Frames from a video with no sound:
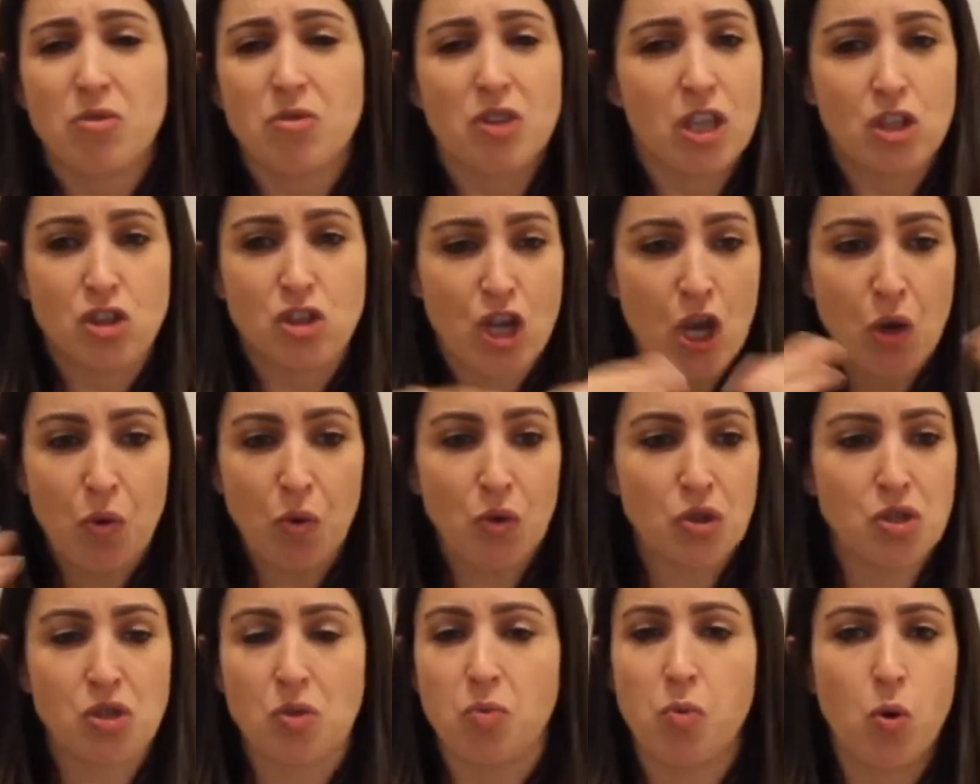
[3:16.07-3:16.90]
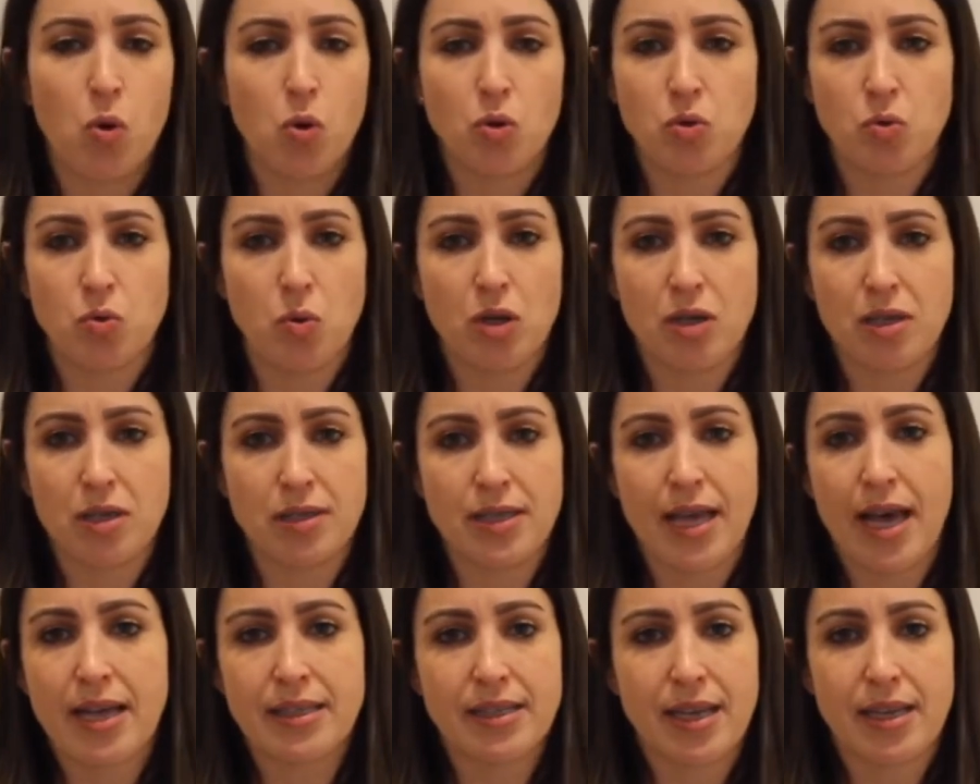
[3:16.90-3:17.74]
the general support was,
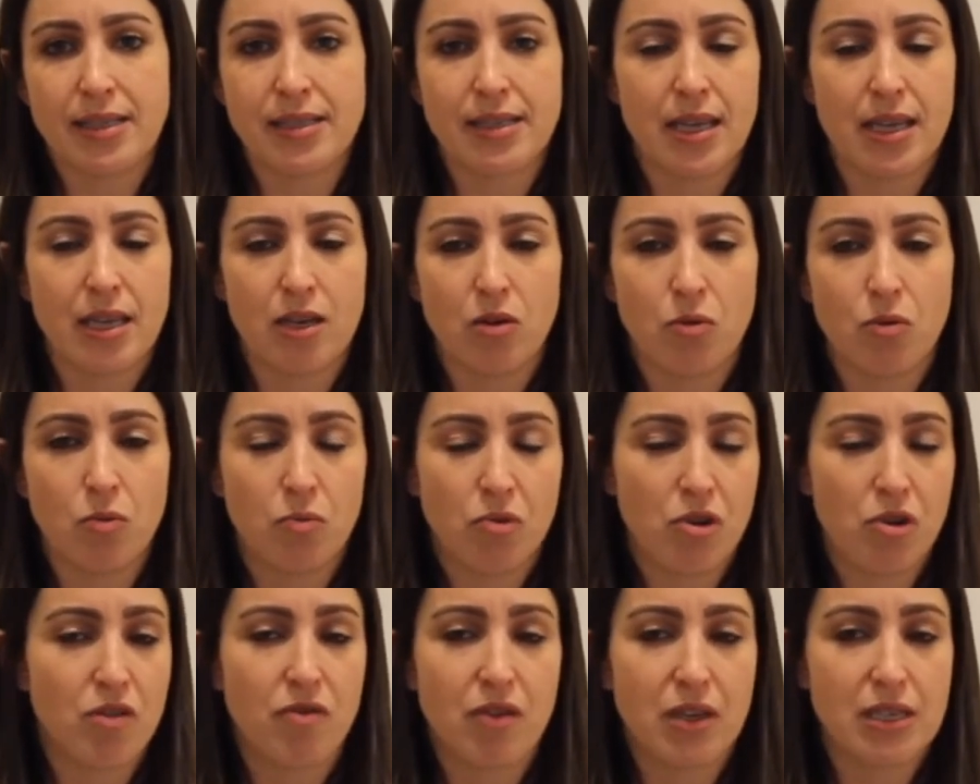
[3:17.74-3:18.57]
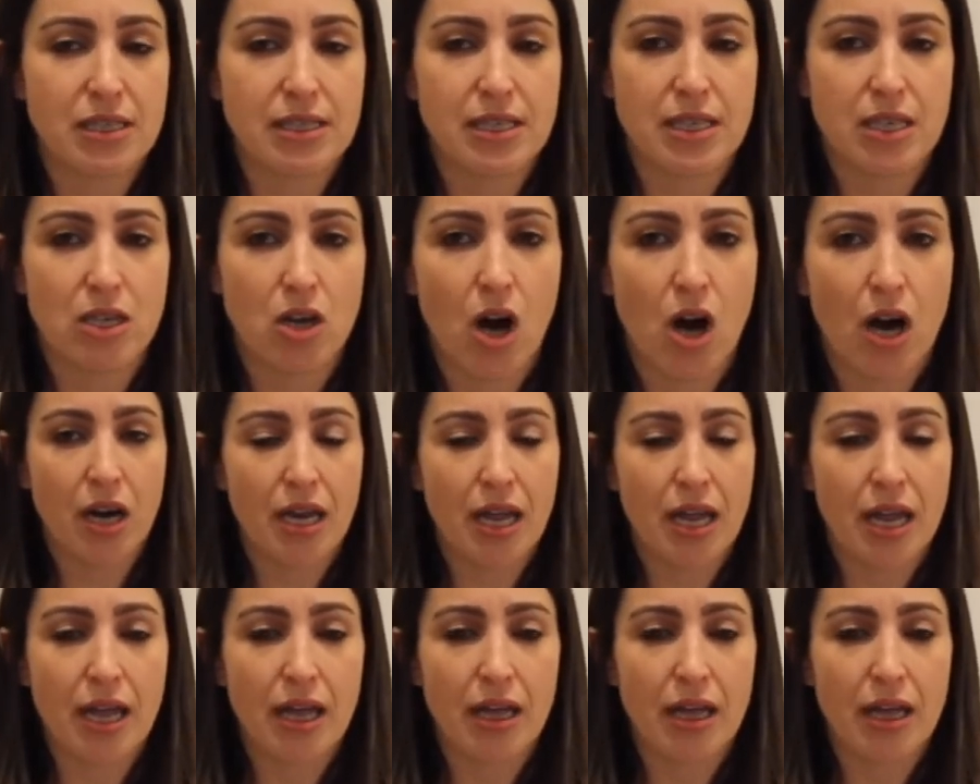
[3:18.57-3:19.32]
as I said previously, on